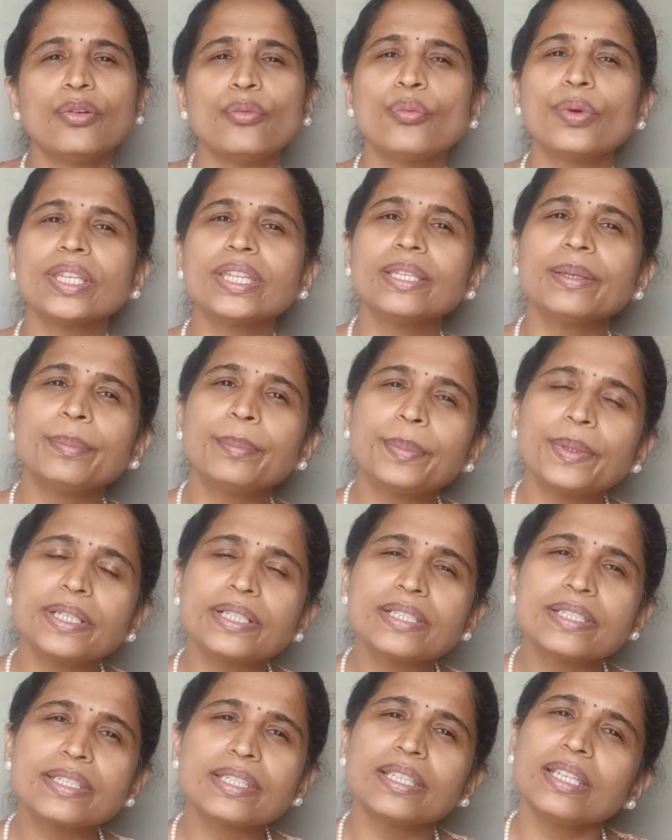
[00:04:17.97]
when the
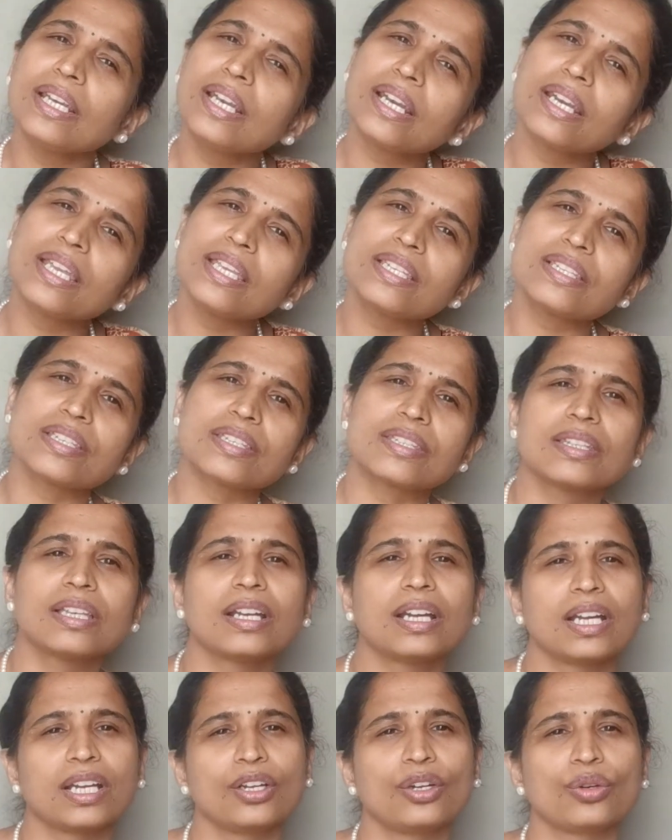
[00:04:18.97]
person reaches the
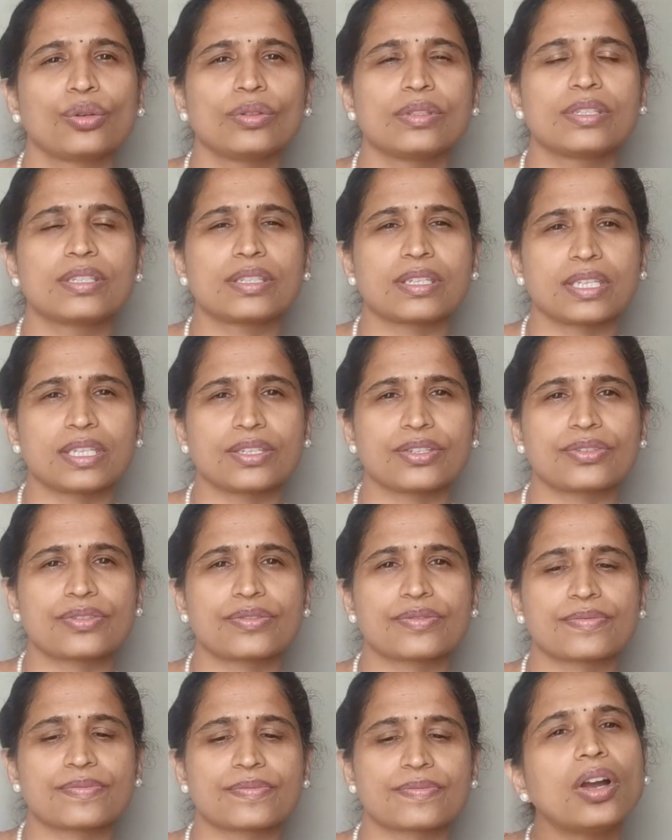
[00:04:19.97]
control stage
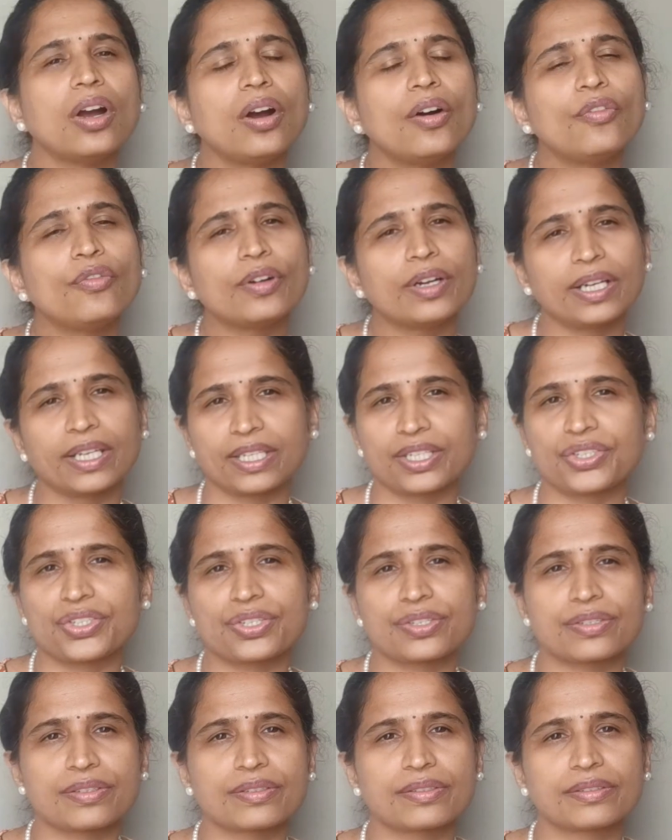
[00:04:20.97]
of
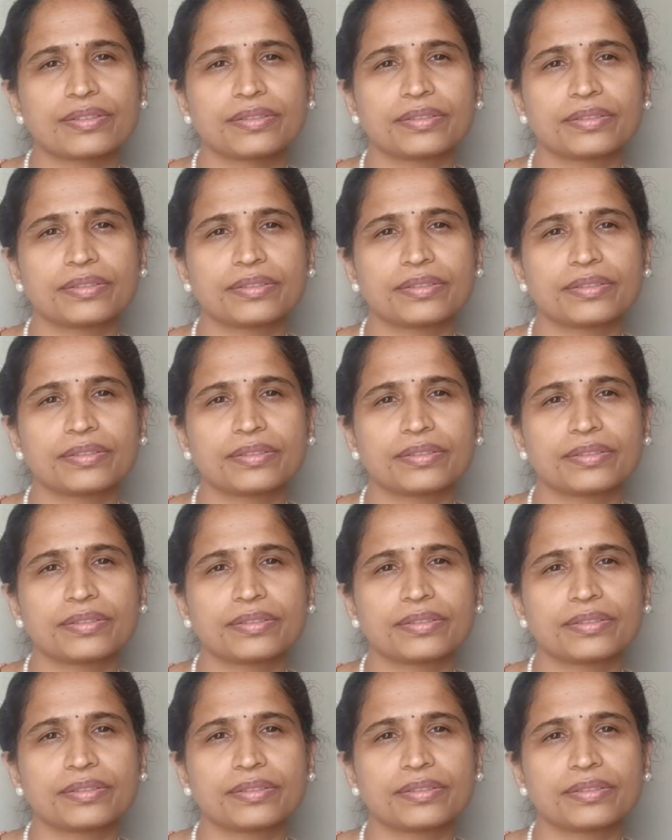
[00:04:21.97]
addiction.